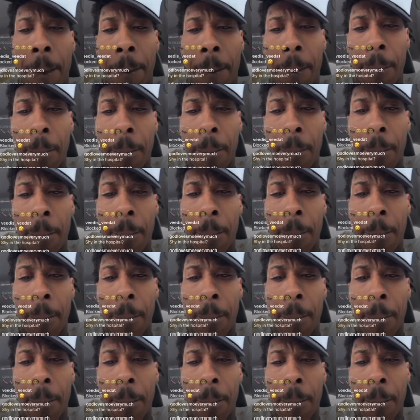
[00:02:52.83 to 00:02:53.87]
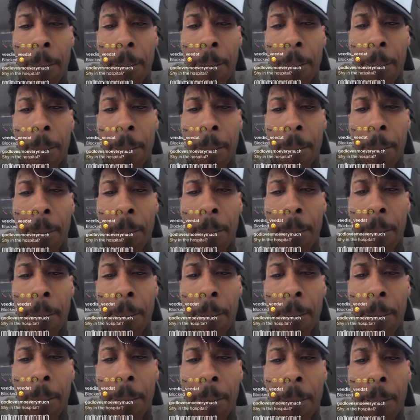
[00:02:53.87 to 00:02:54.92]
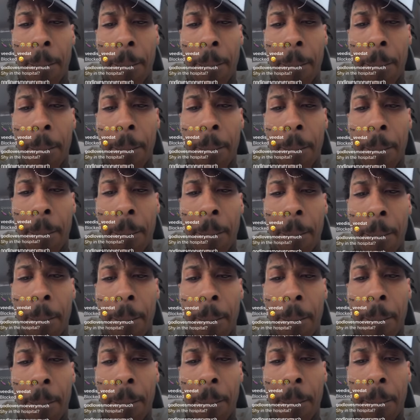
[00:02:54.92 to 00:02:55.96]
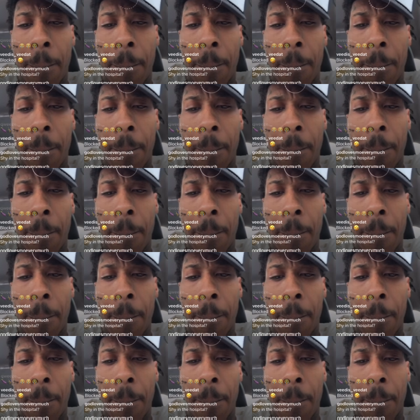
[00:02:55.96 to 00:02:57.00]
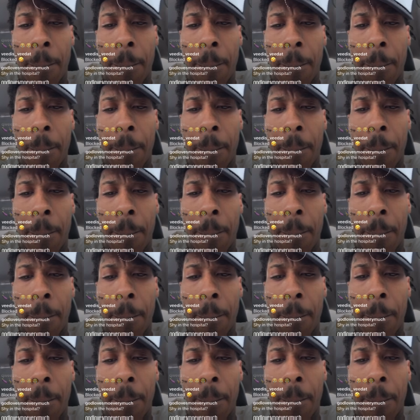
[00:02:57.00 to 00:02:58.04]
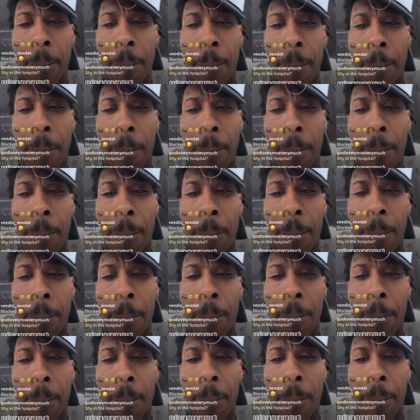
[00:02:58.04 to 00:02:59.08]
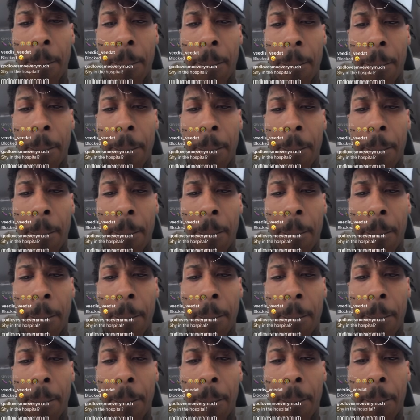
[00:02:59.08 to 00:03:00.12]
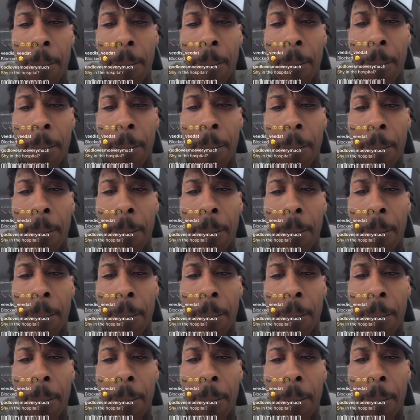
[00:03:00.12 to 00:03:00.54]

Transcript: (silence)